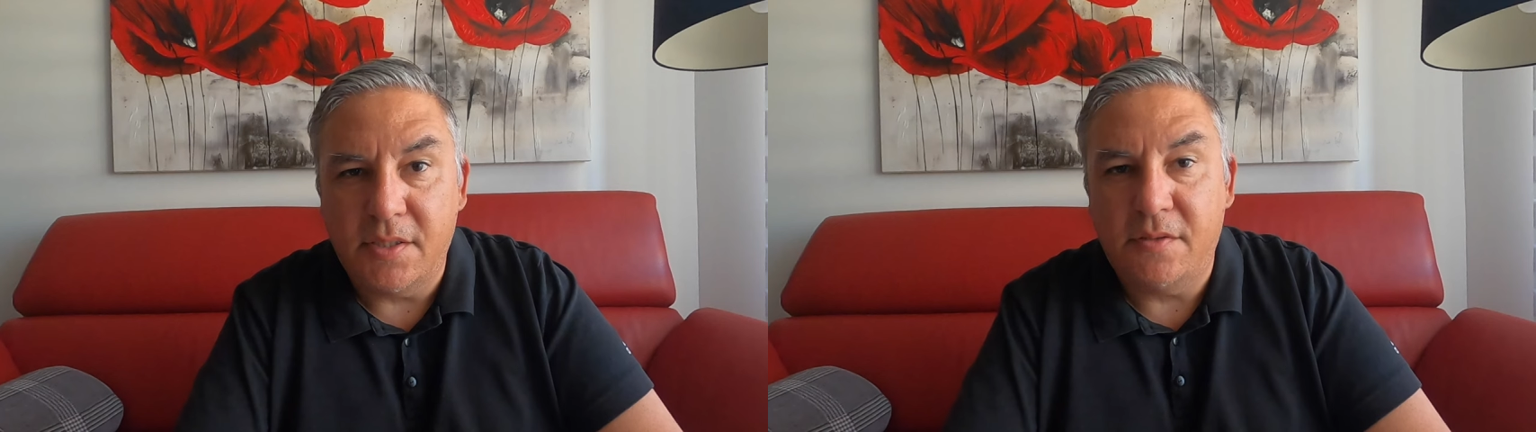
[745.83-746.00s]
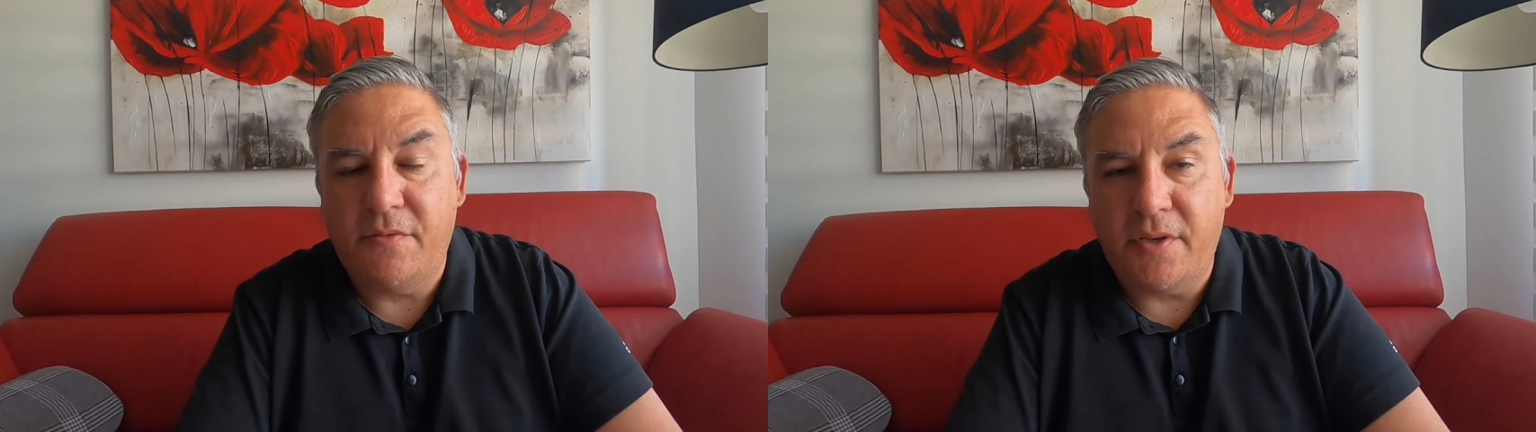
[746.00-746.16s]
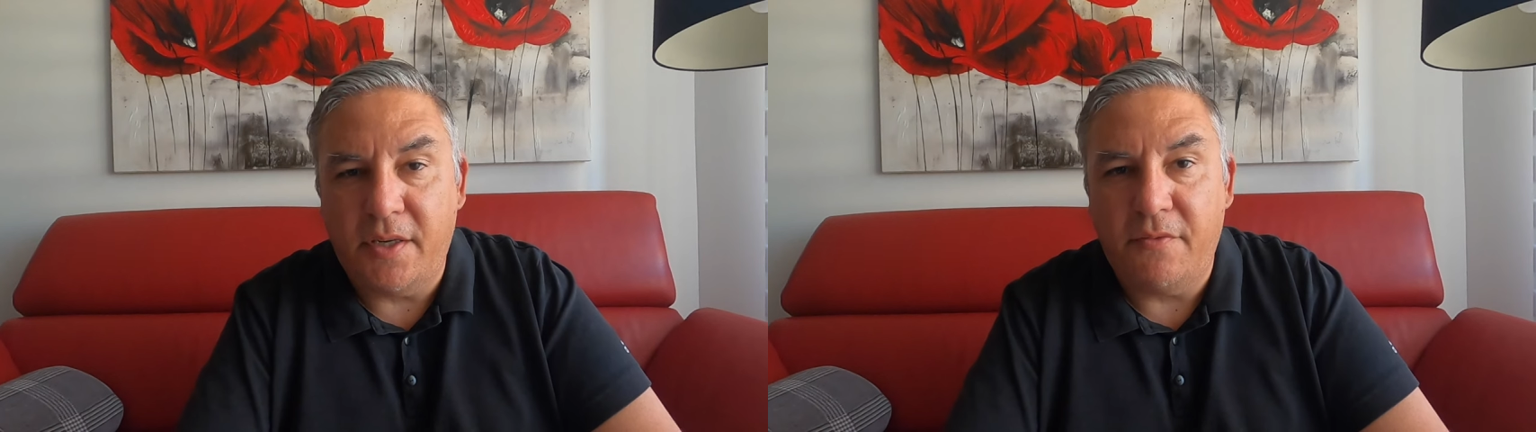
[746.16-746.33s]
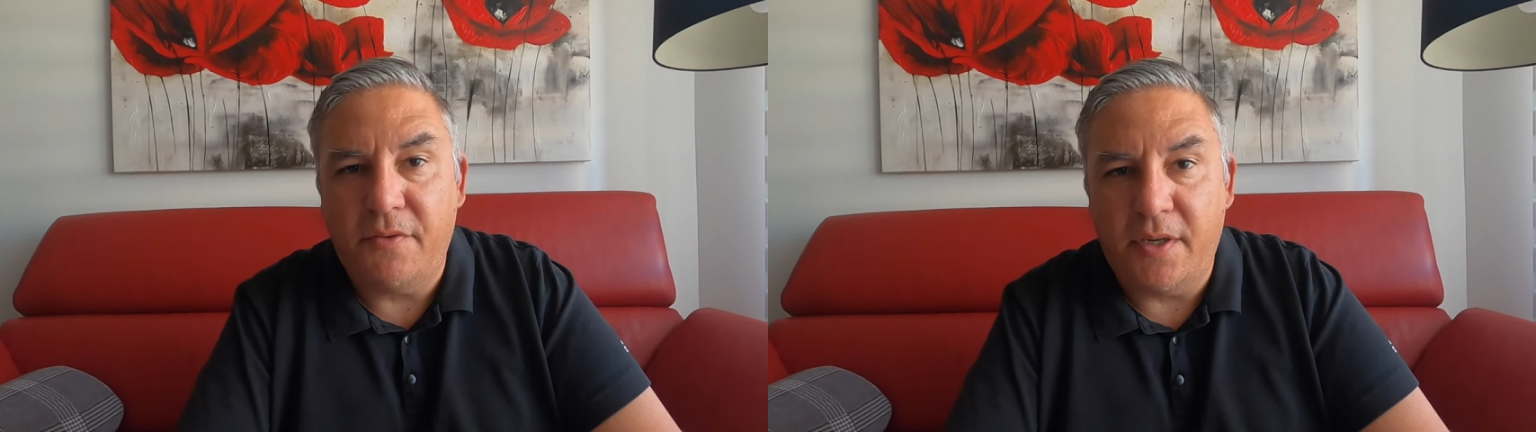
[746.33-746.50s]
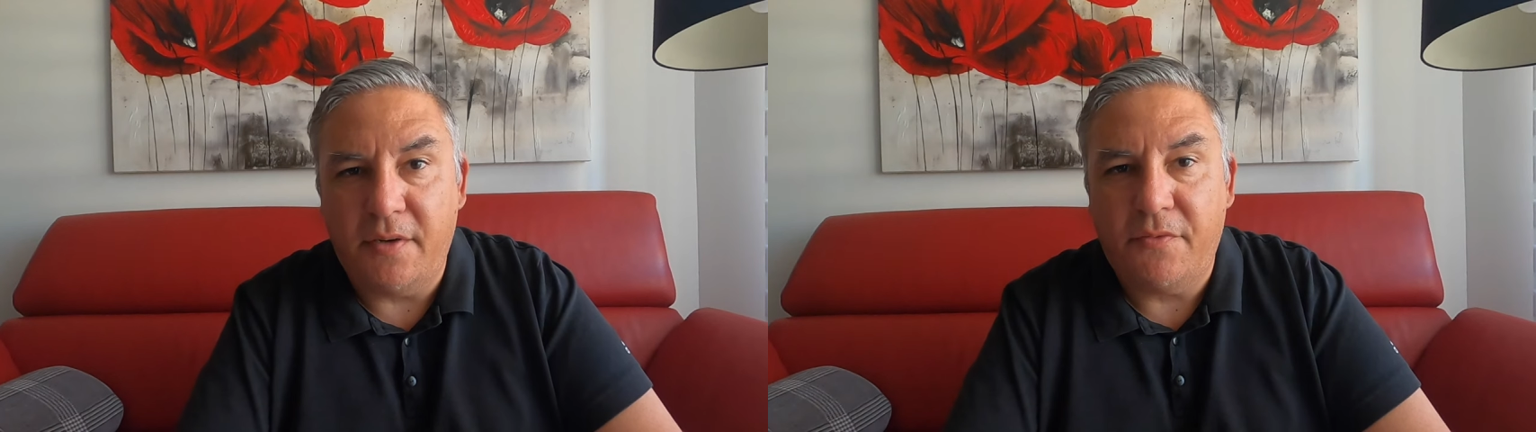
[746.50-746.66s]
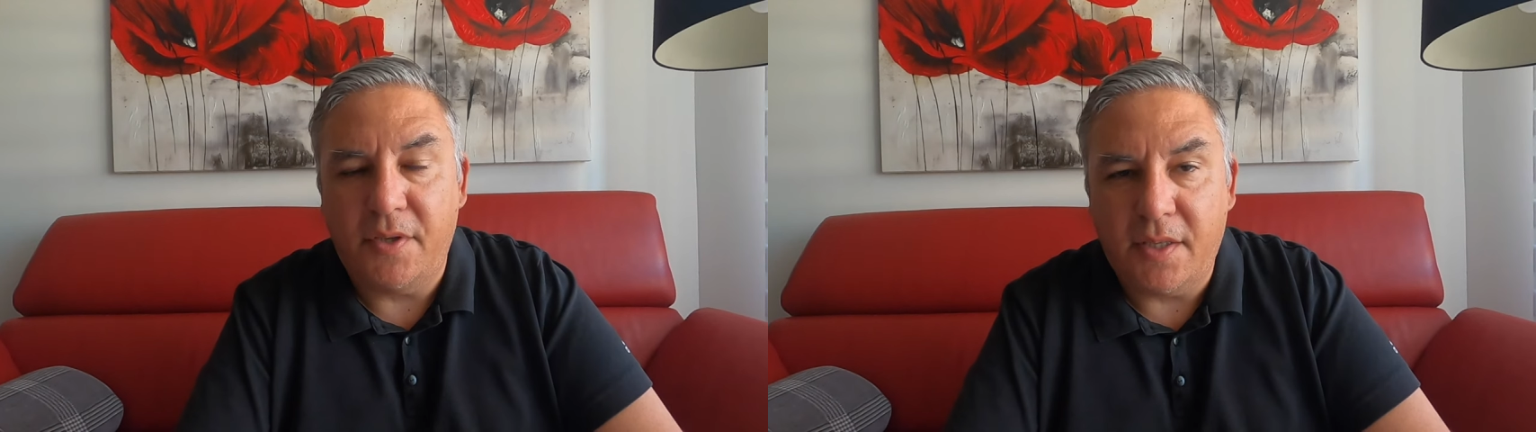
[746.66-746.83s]
He's a very,
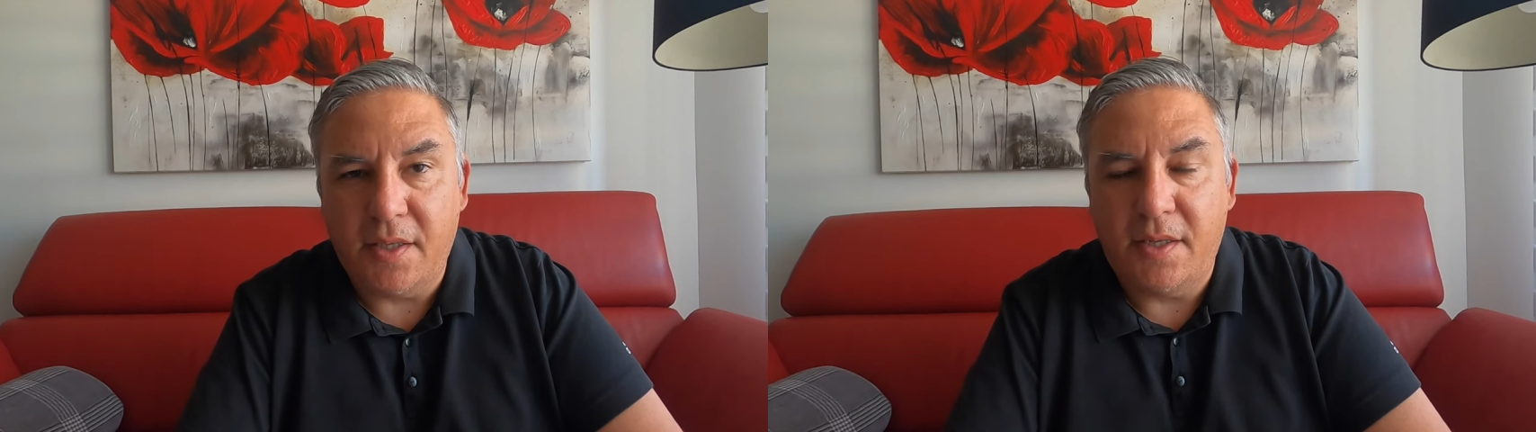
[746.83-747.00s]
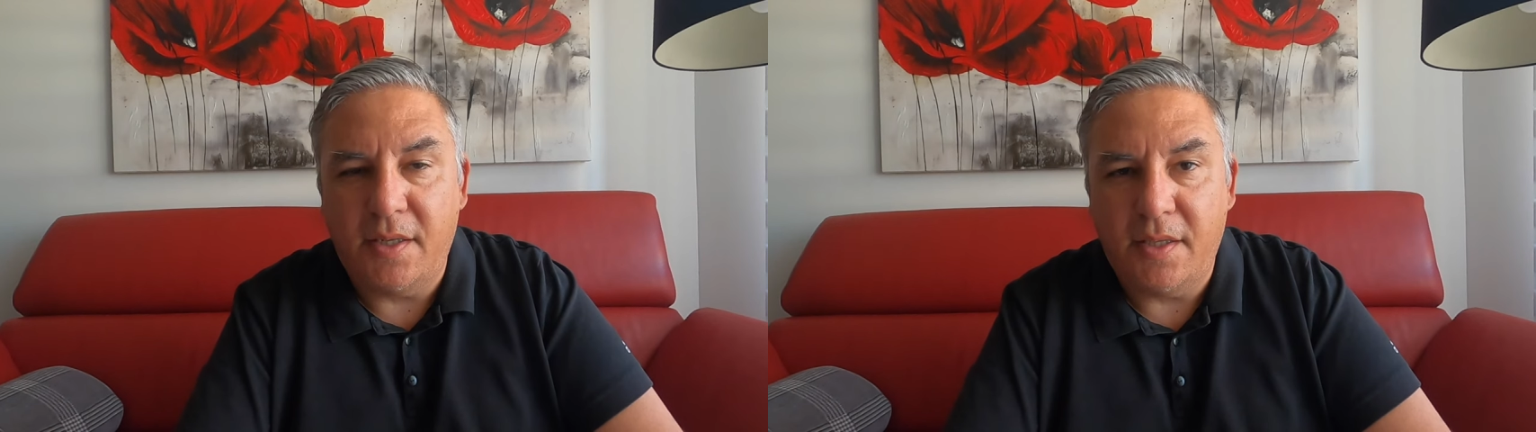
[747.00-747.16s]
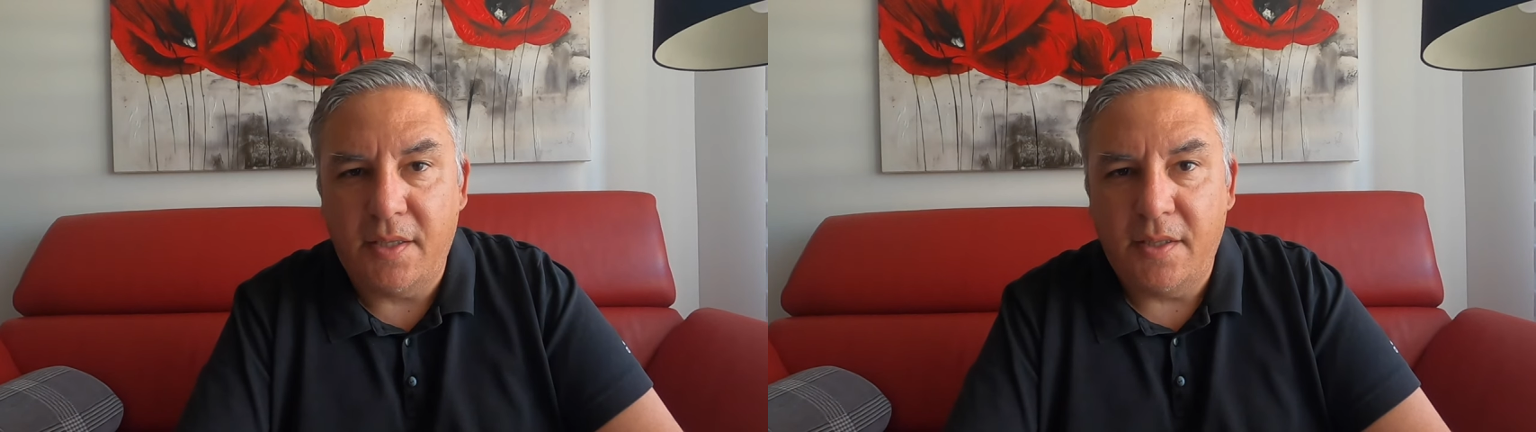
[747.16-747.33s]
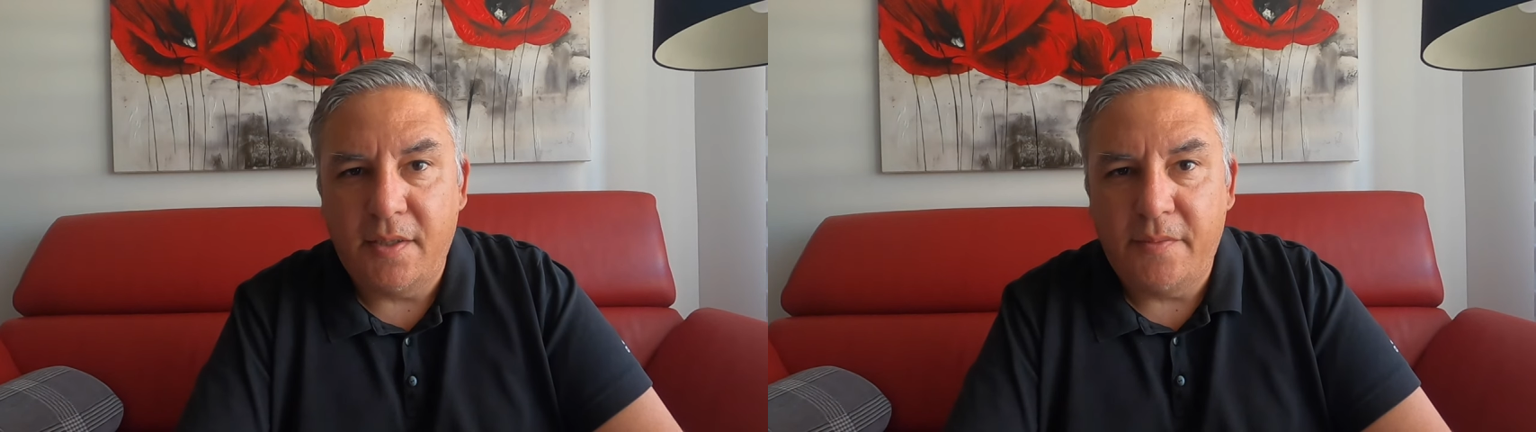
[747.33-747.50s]
very fit guy.